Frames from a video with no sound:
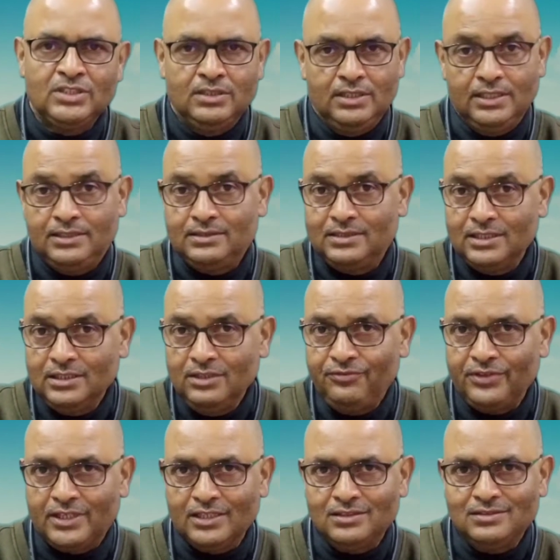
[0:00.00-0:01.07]
its
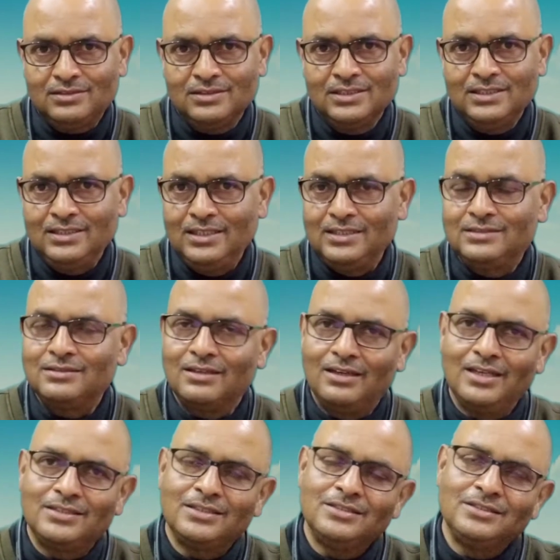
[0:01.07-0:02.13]
significance, its
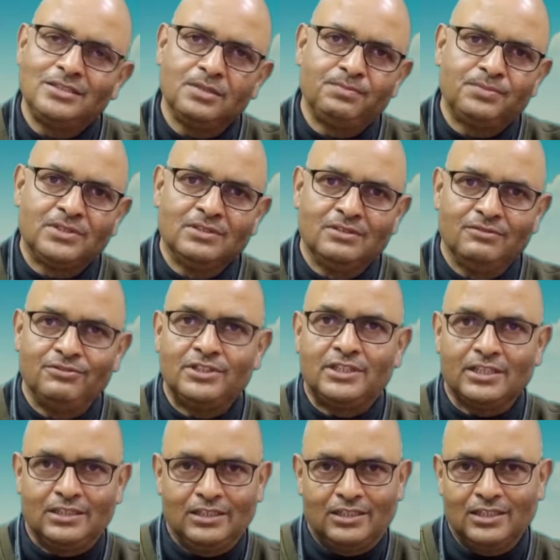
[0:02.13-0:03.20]
relationships with
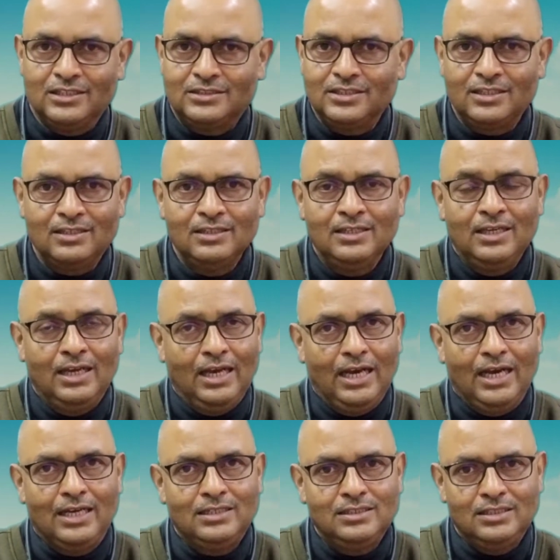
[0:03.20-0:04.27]
agriculture
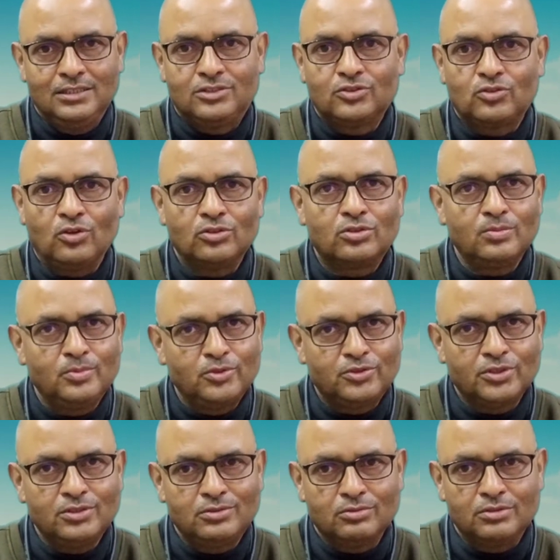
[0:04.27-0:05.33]
and its
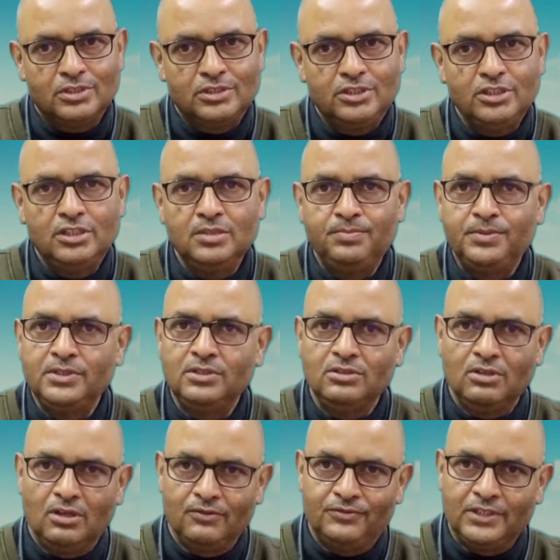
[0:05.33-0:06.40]
contribution to the
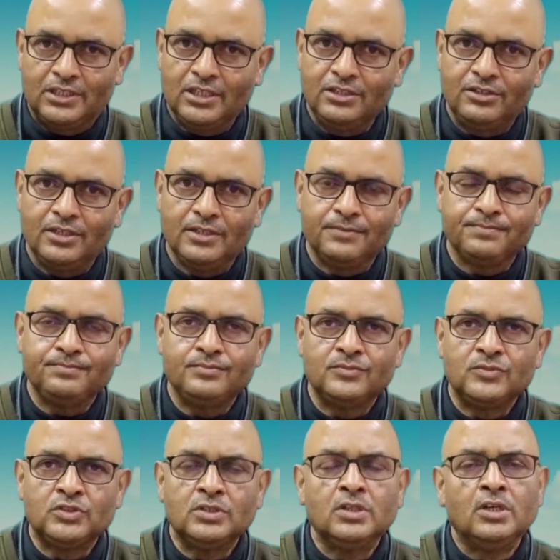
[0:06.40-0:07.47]
GDP of the country.
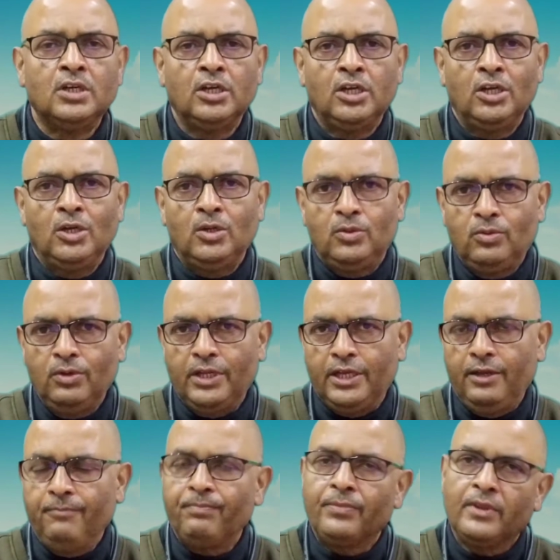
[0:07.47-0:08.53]

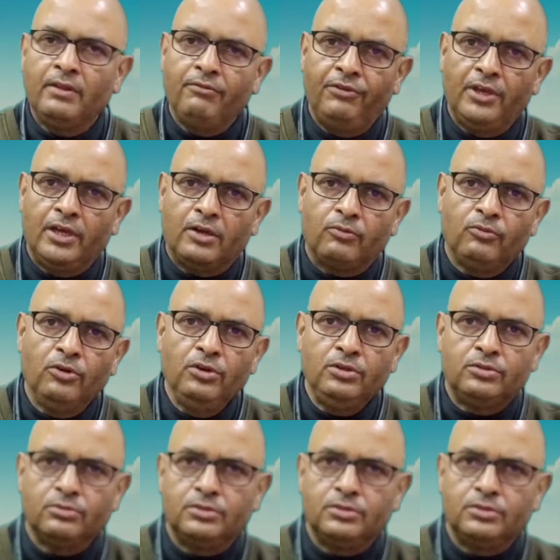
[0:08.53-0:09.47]
Today we are going to